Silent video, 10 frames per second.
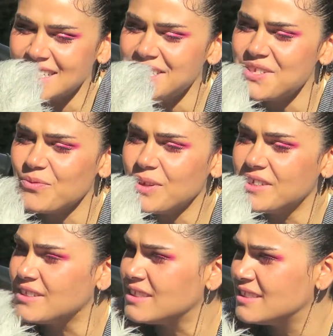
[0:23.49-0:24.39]
actually
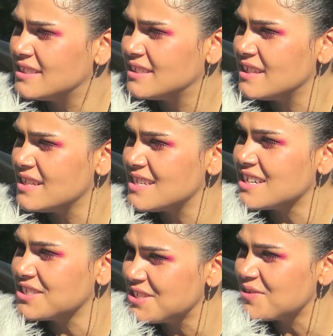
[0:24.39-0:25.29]
surreal. It's
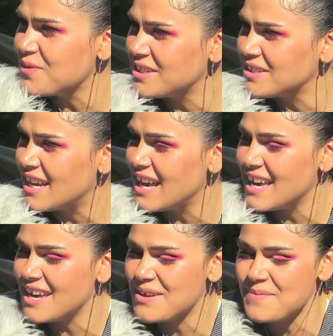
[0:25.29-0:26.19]
actually surreal.
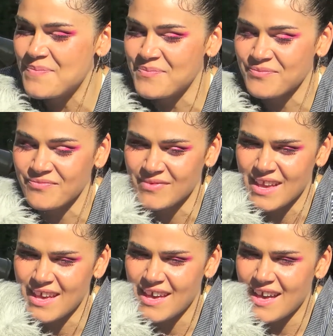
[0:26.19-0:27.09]

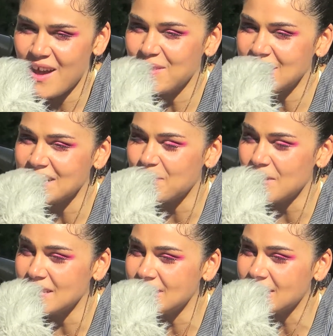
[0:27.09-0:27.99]
I wasn't
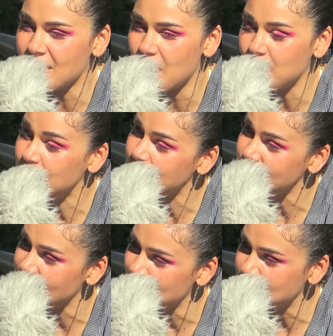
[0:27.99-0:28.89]
expecting to come
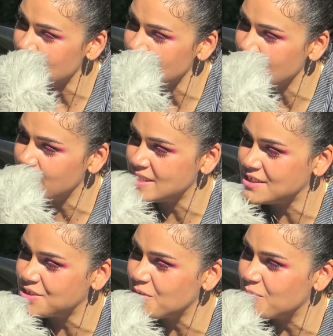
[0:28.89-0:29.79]
to Cape Town. I was
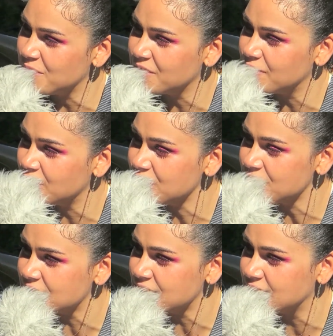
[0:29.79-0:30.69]
in Joburg
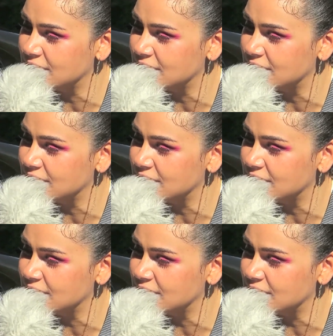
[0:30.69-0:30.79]
first.